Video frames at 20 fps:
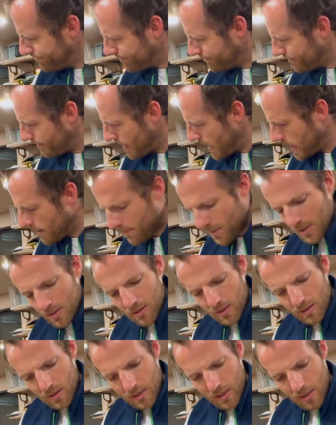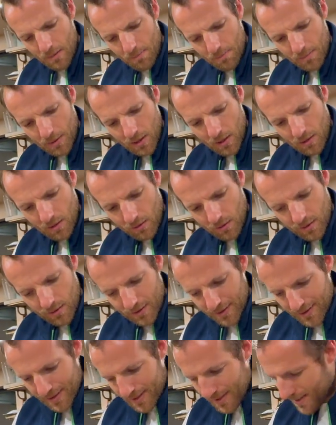maybe another company who does
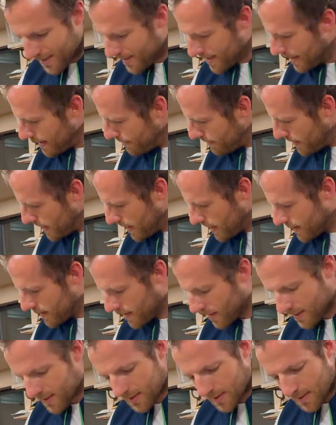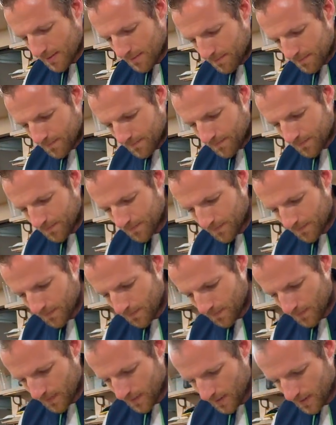a similar system,
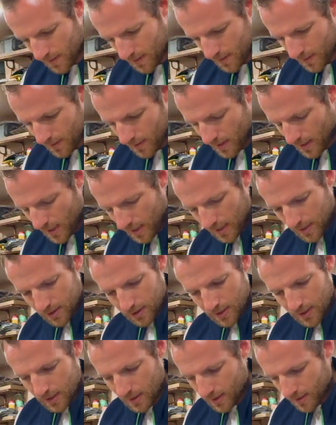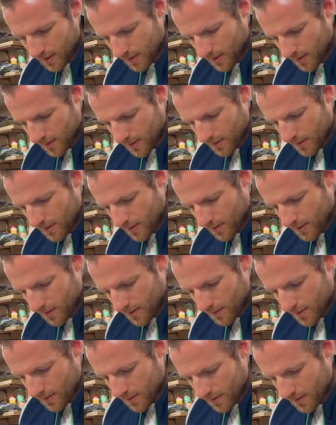and I think
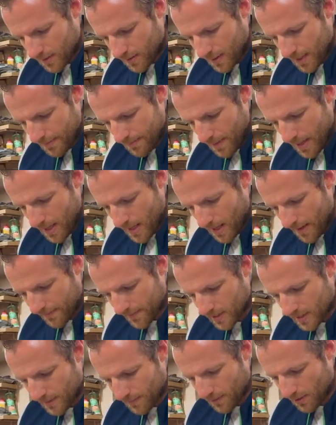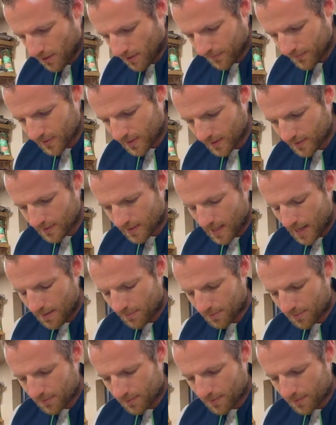they may have a similar offset tab,